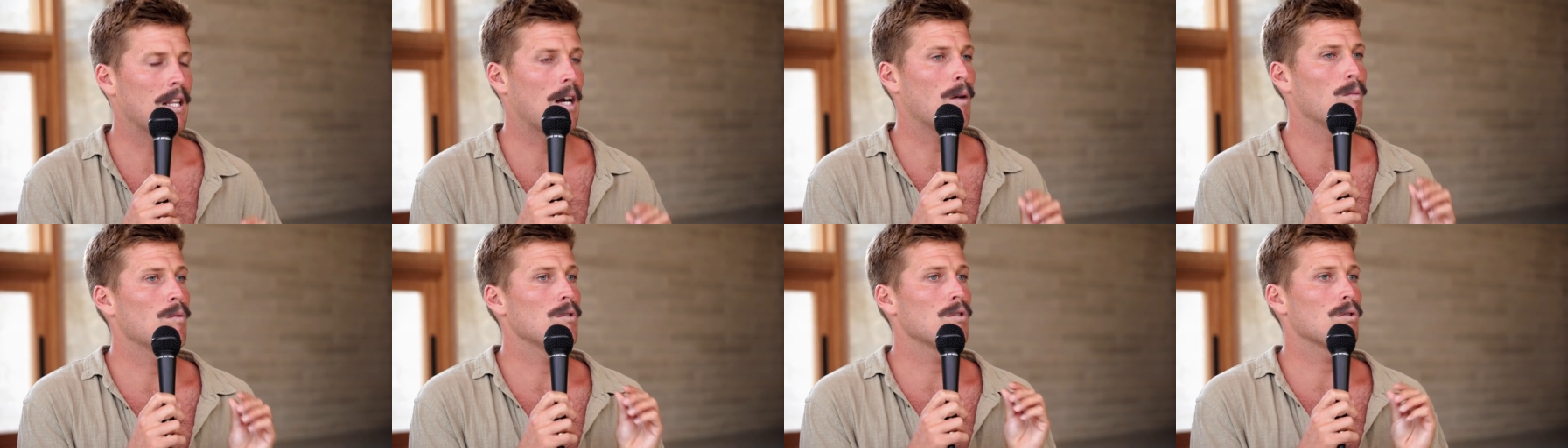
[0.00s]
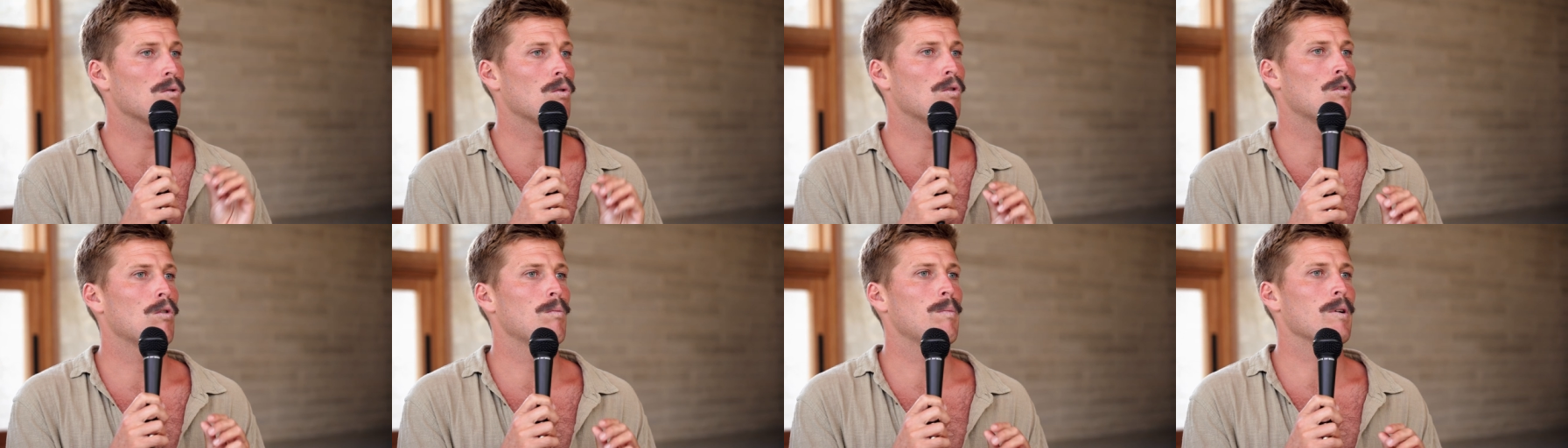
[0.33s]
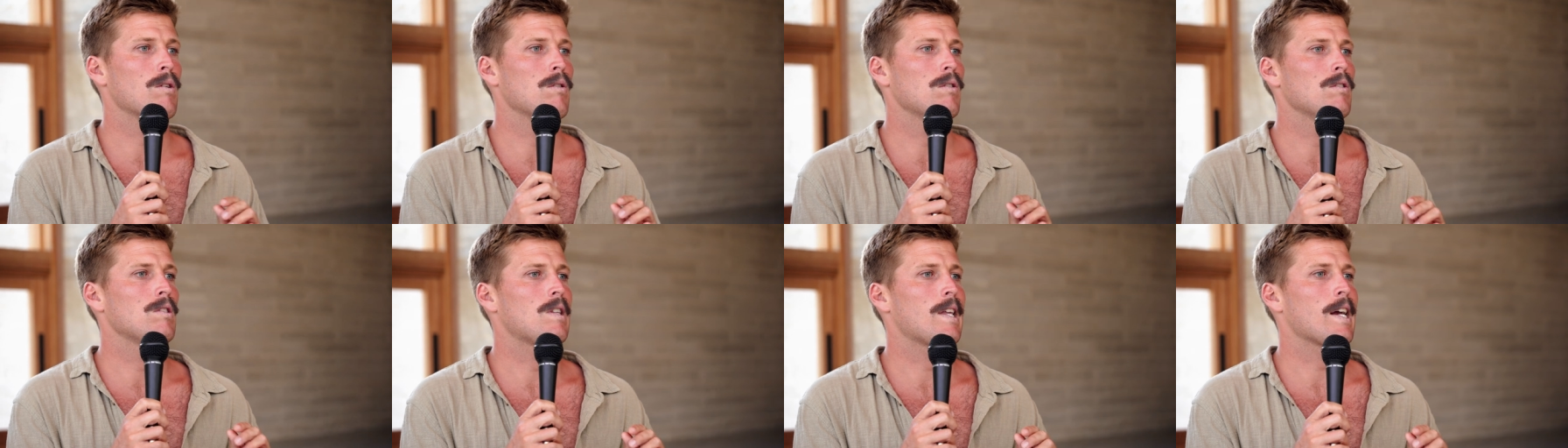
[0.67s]
That was all
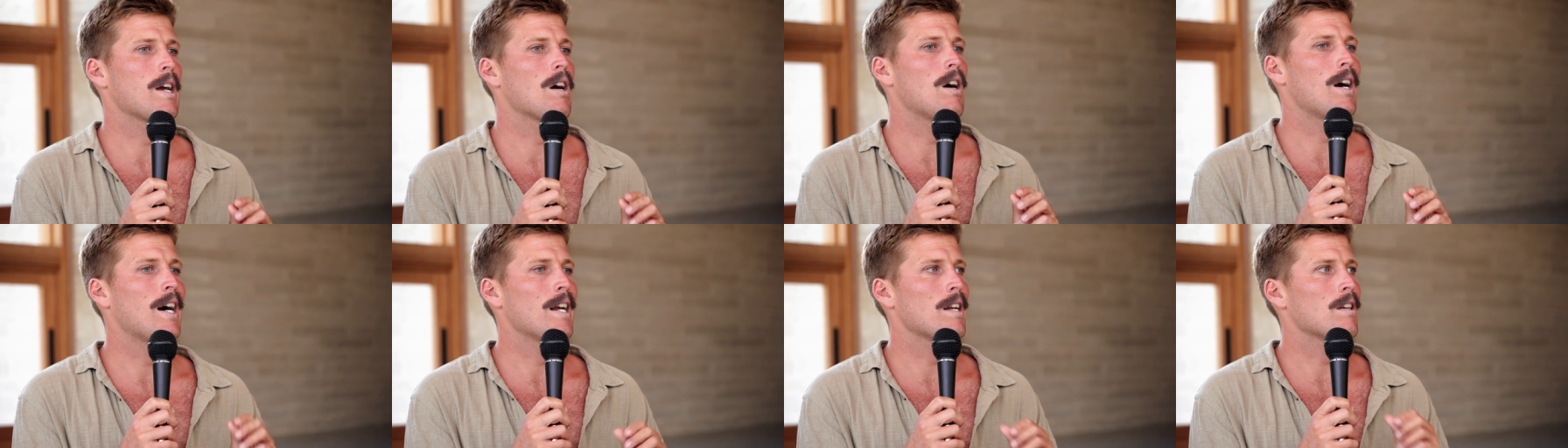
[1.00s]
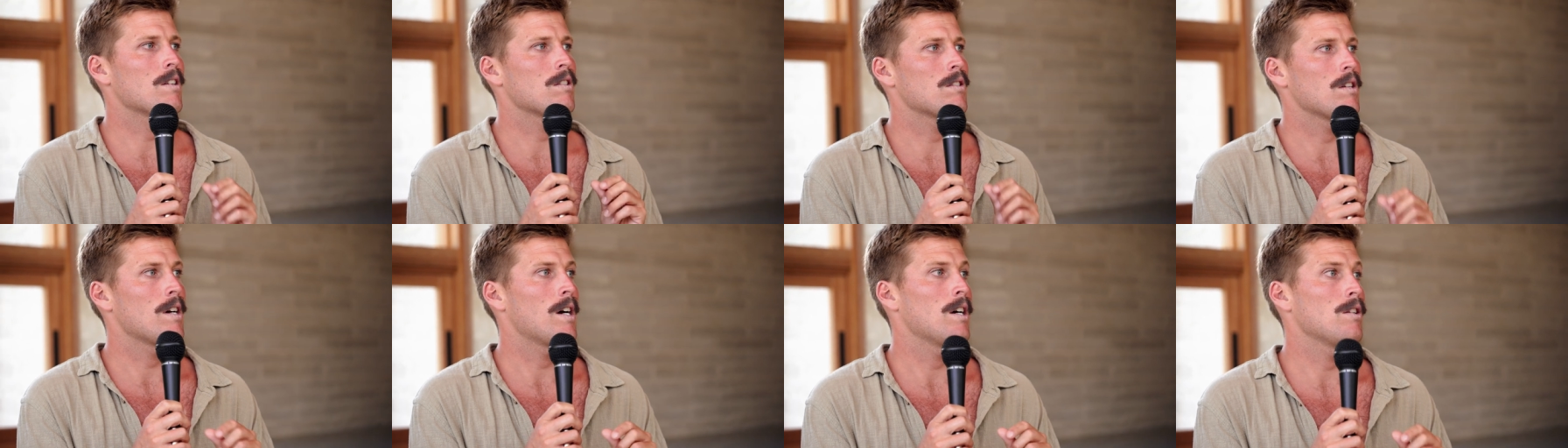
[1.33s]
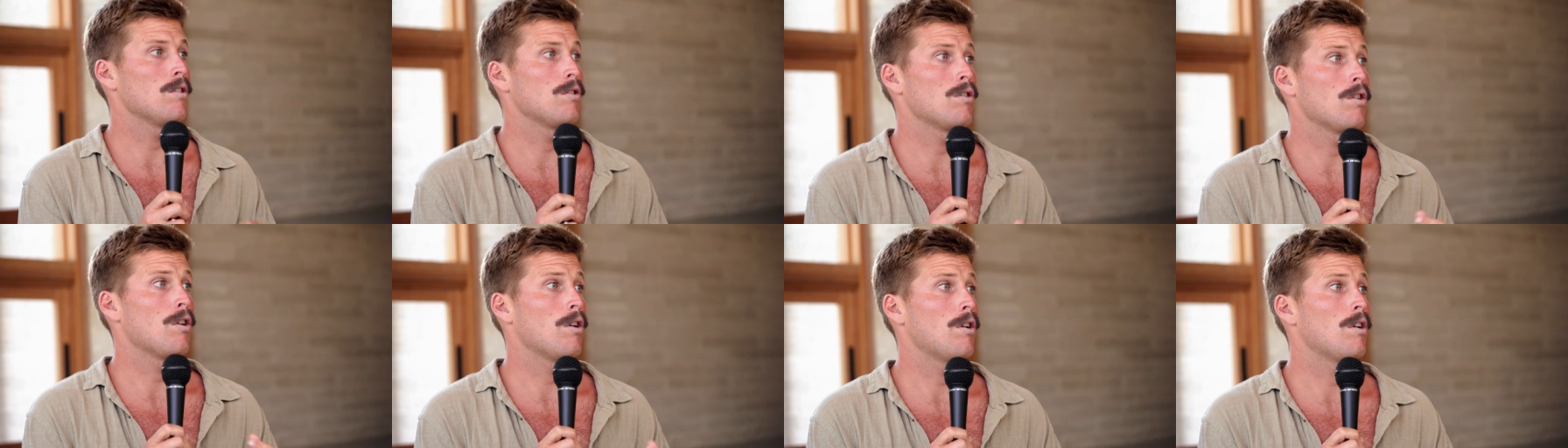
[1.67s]
because like I
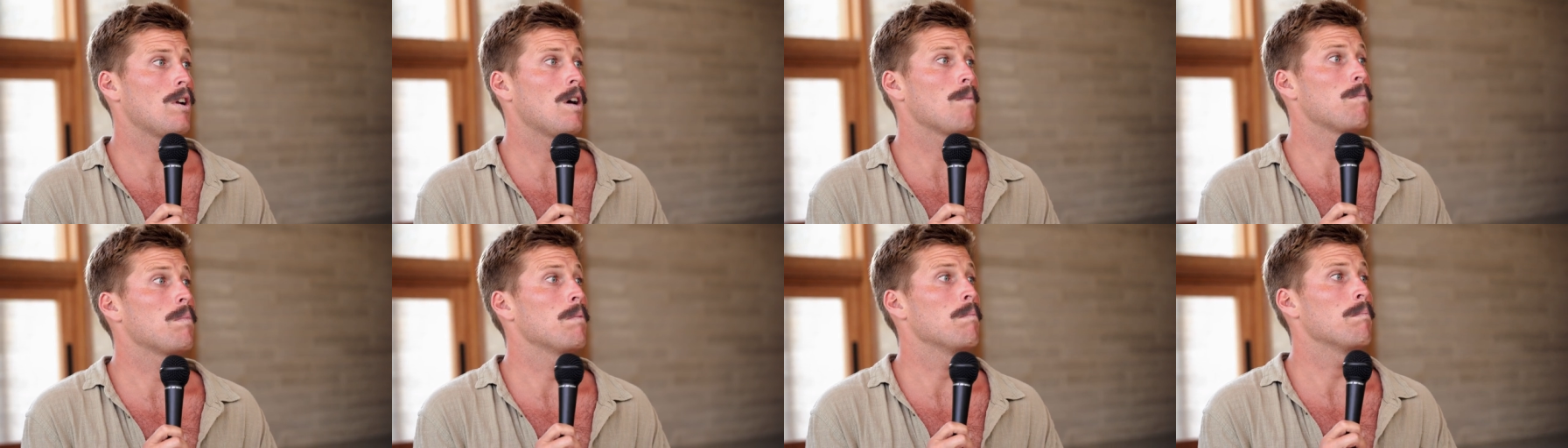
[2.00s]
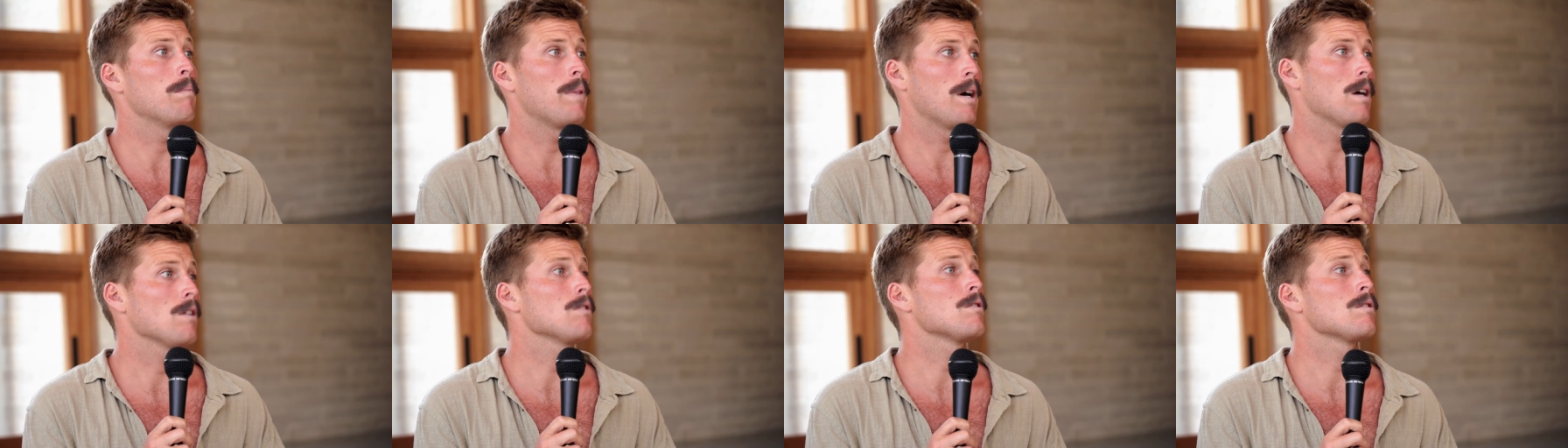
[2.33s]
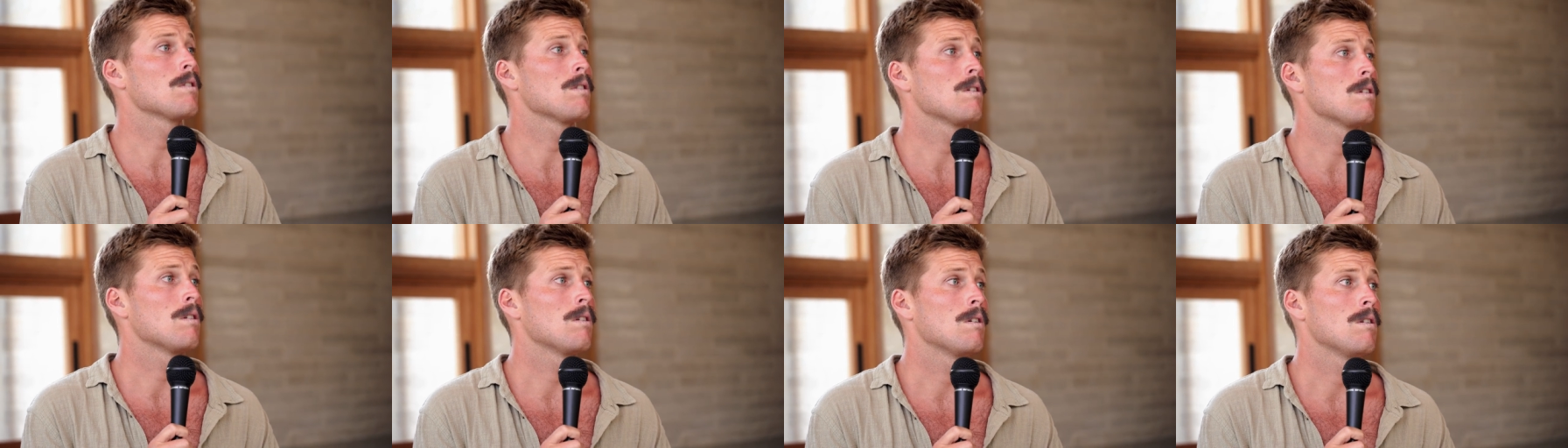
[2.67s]
decided to turn up and busk.